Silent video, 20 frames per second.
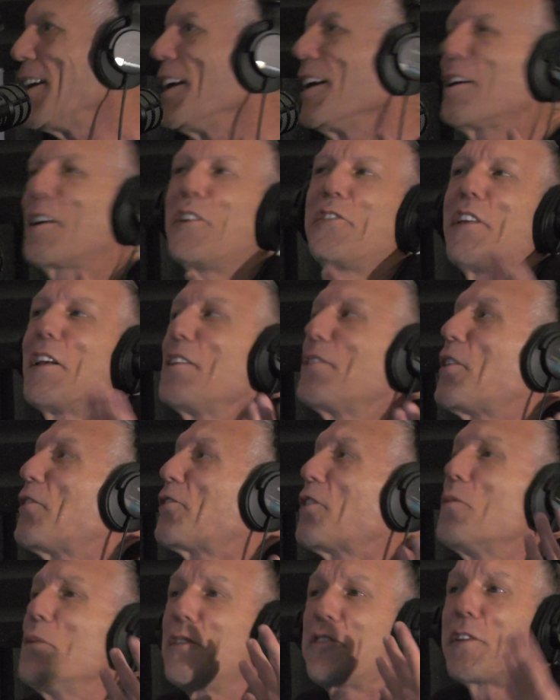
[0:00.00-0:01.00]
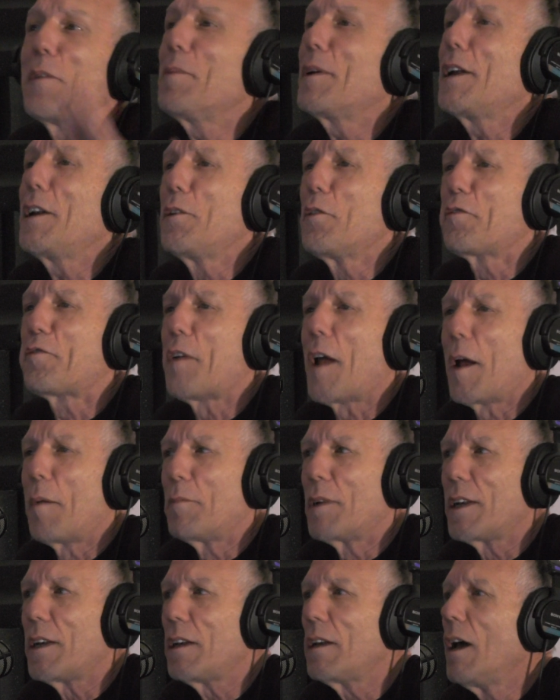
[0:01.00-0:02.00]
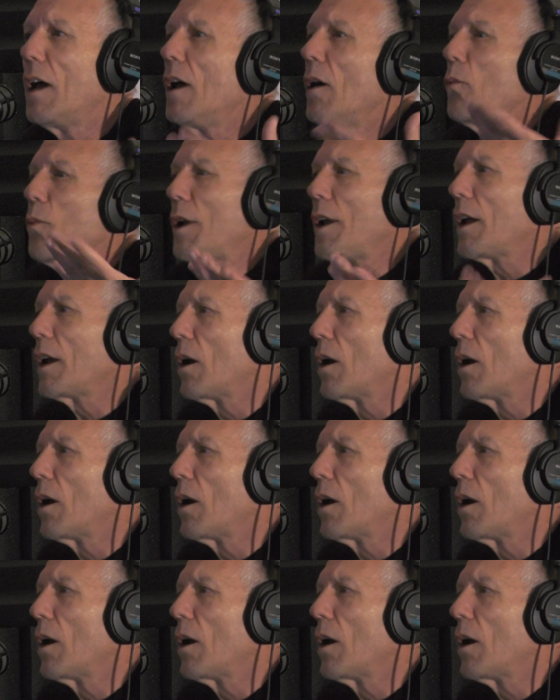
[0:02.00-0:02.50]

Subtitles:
because there's always somebody in your family when they